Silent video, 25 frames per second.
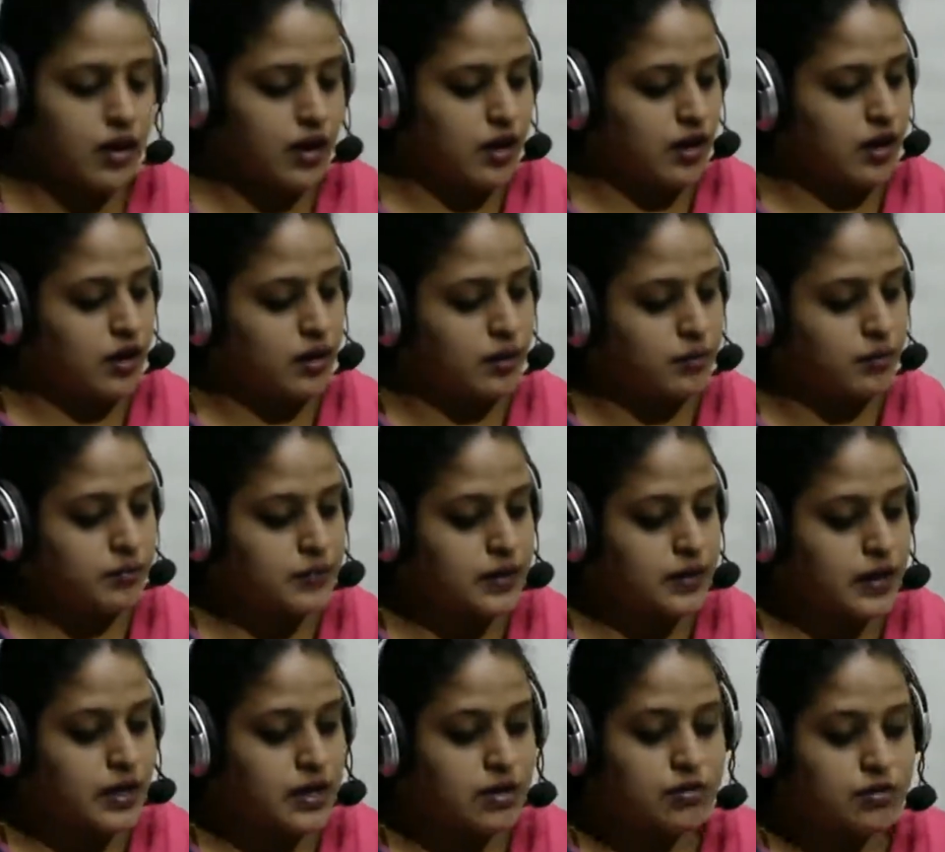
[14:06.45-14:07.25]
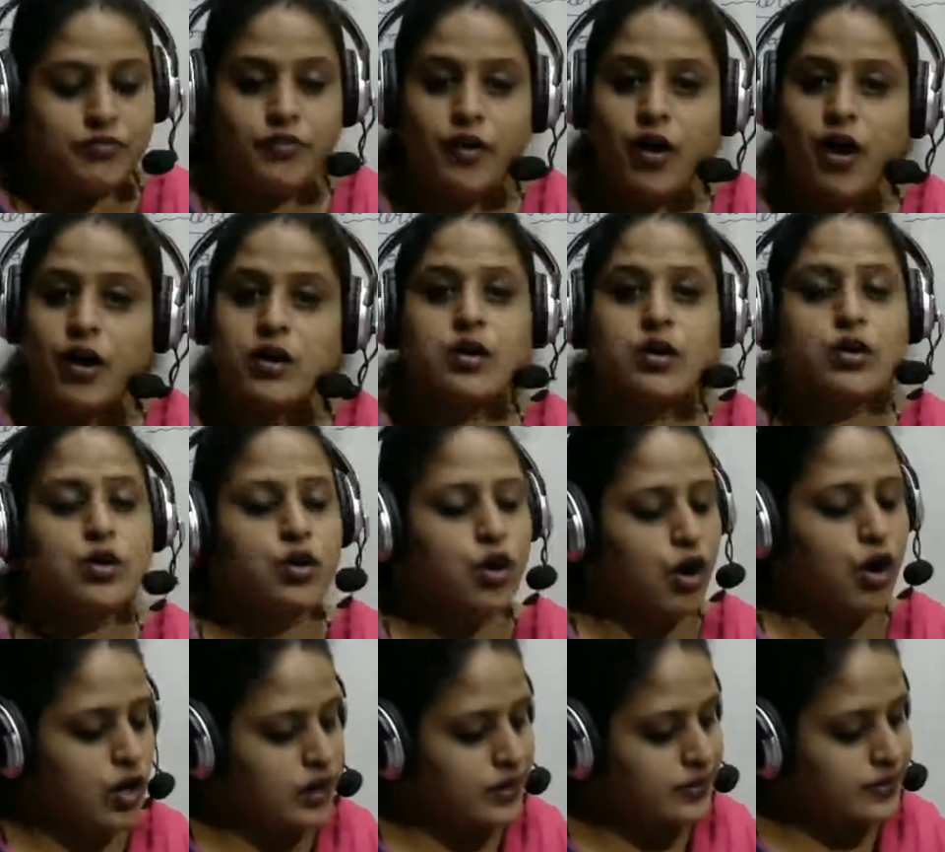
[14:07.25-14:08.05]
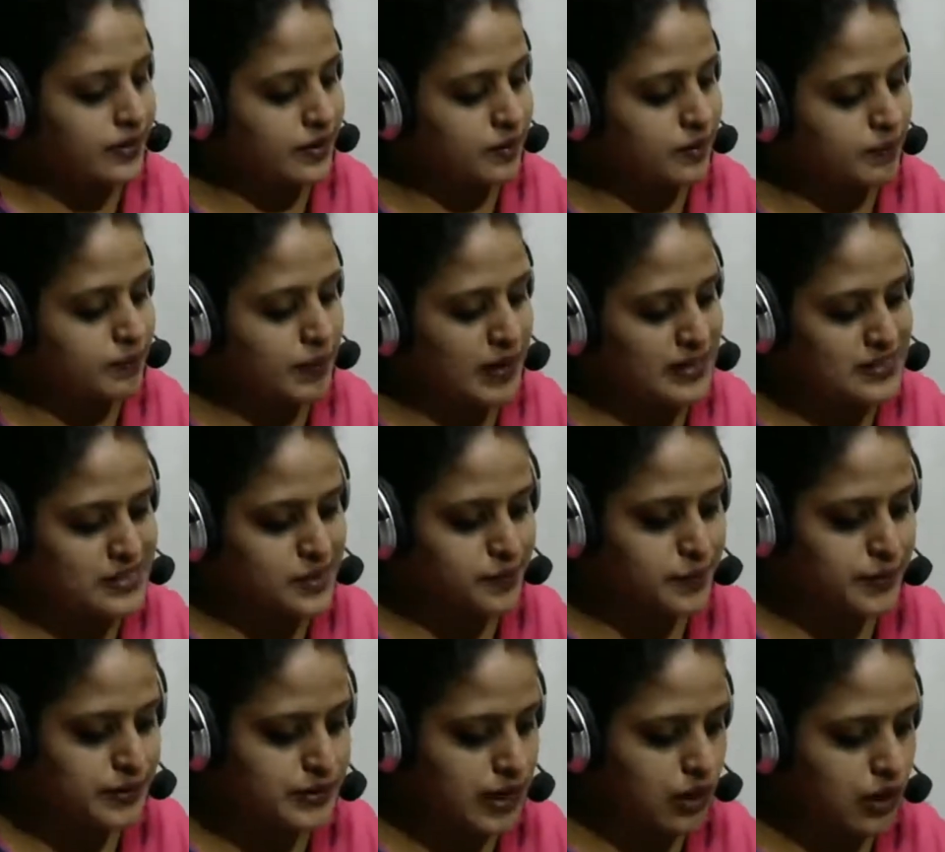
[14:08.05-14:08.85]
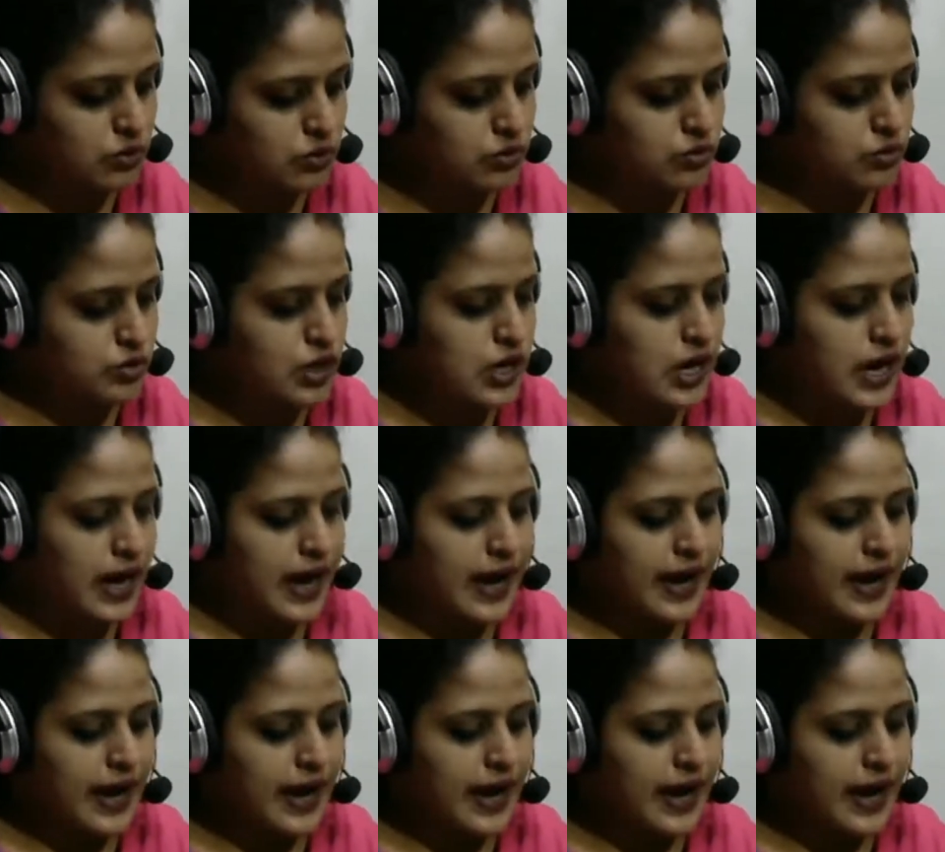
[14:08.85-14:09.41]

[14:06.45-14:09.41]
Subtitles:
Fogg called Pasipataut